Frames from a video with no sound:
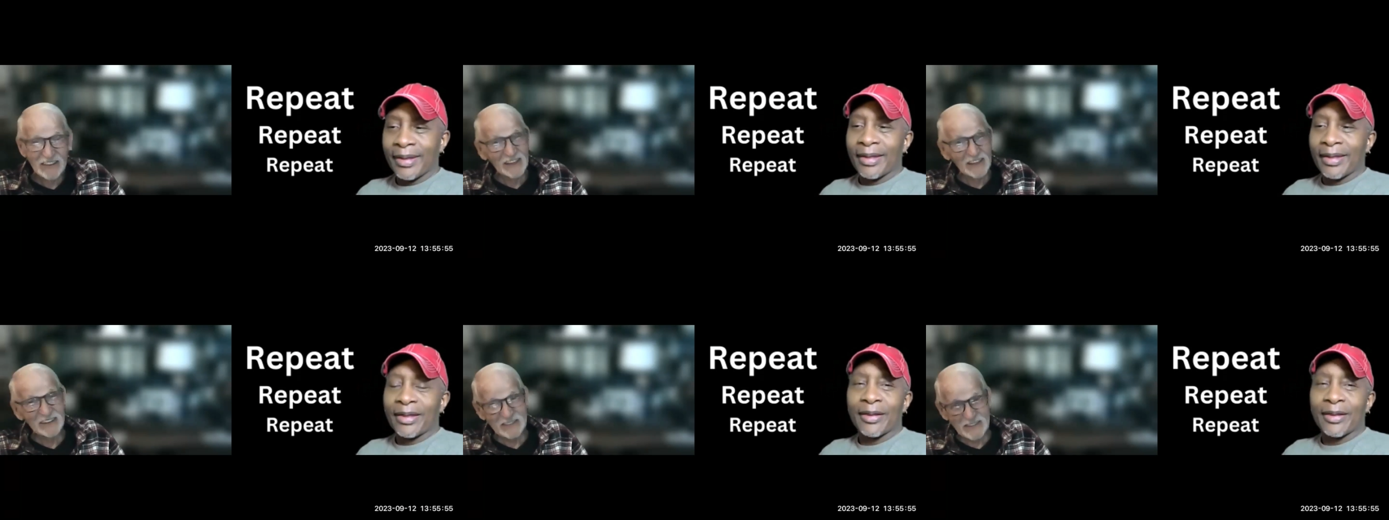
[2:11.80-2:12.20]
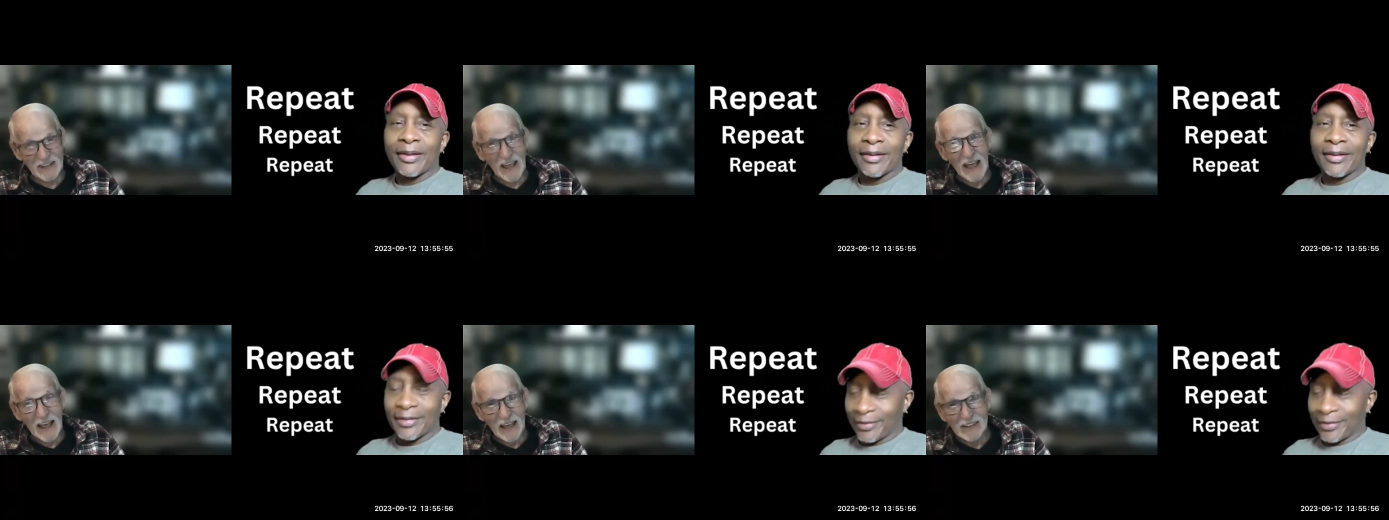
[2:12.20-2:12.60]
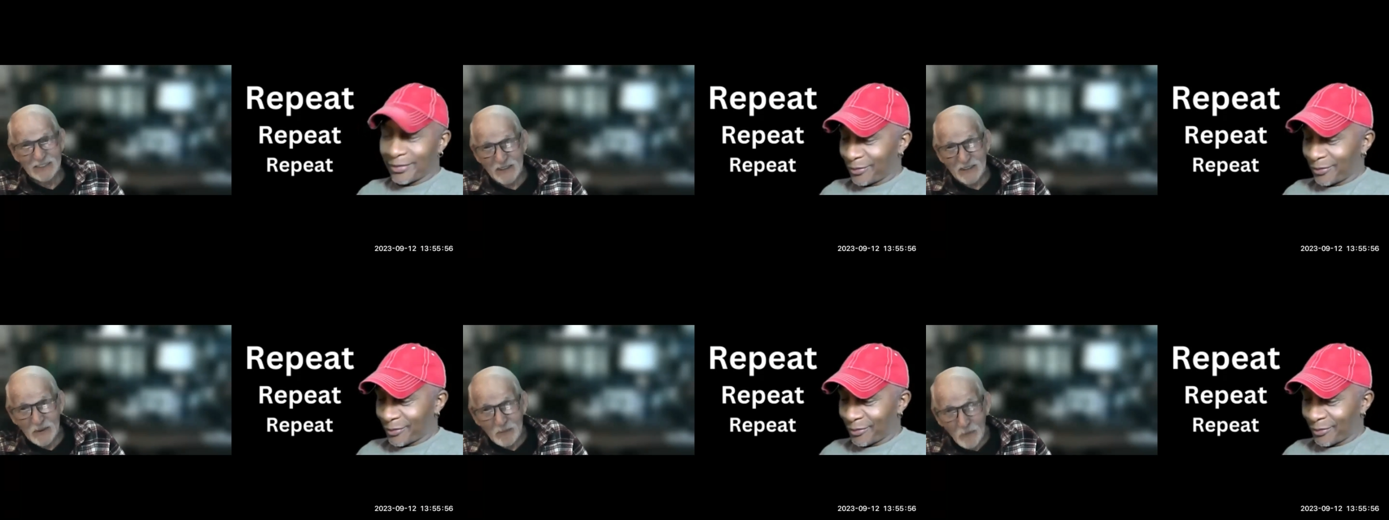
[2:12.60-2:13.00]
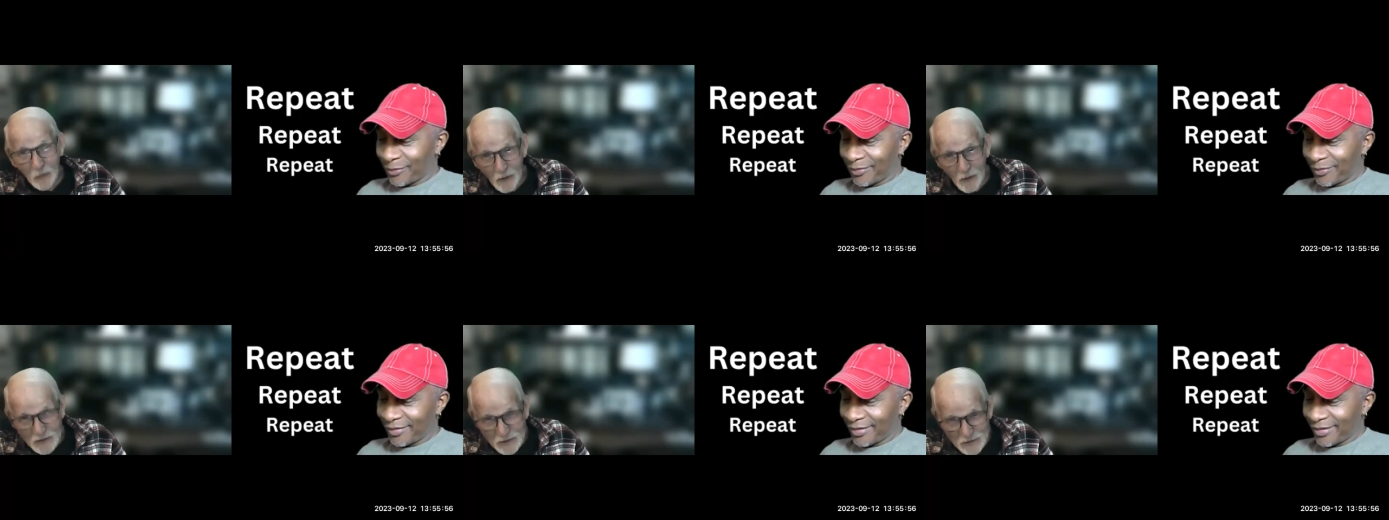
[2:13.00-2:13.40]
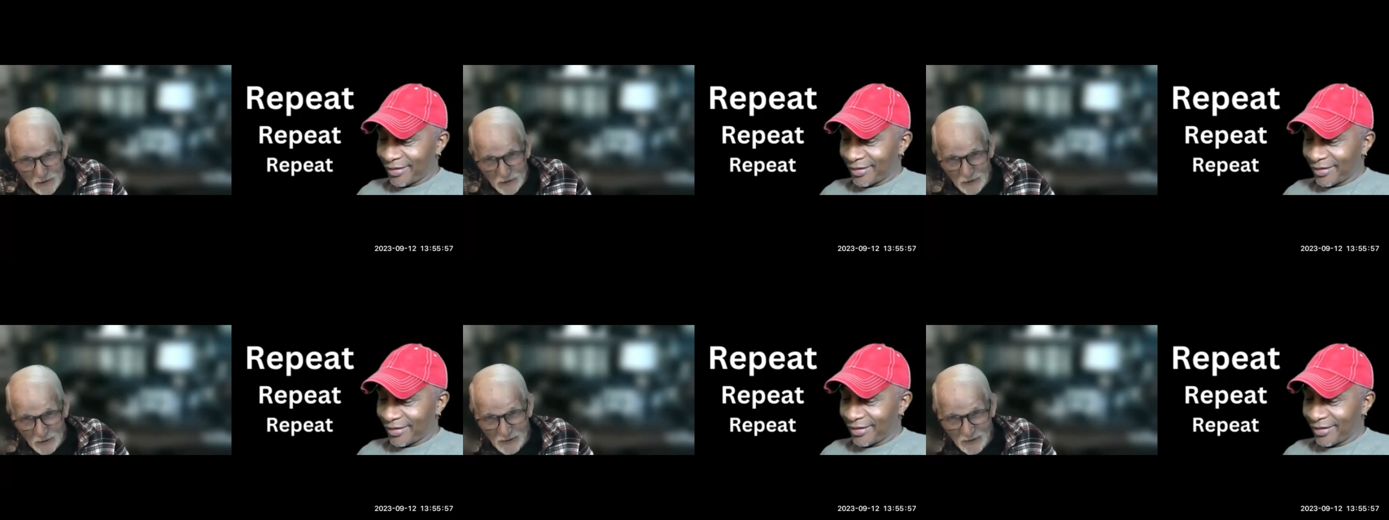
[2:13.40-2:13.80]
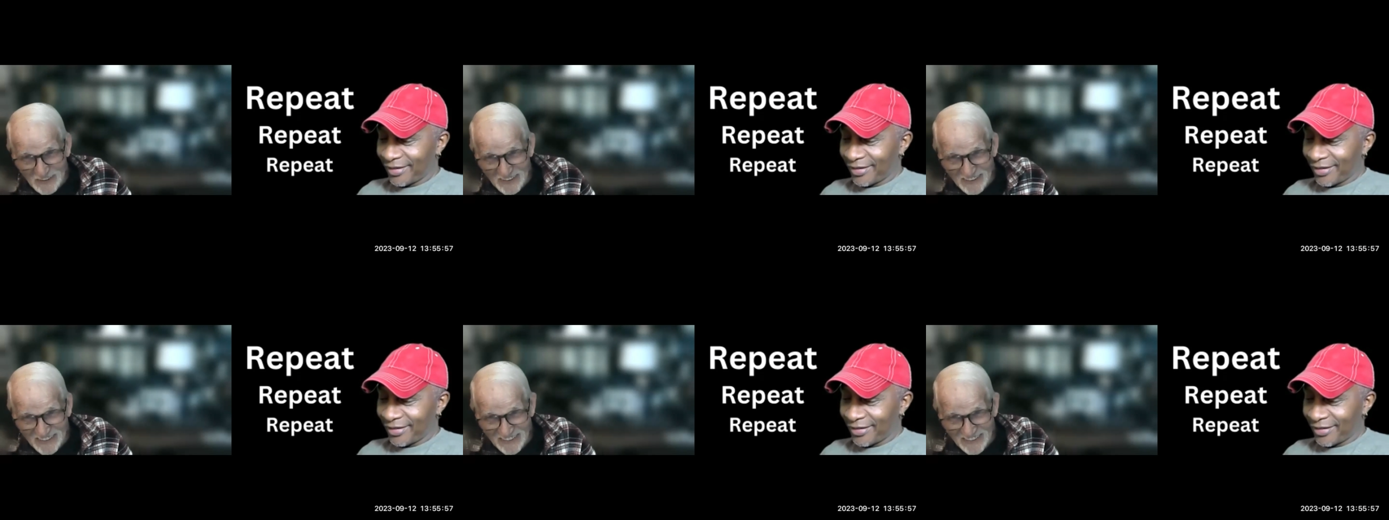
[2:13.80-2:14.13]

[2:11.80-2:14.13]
Speaker 1: that's that's even more true.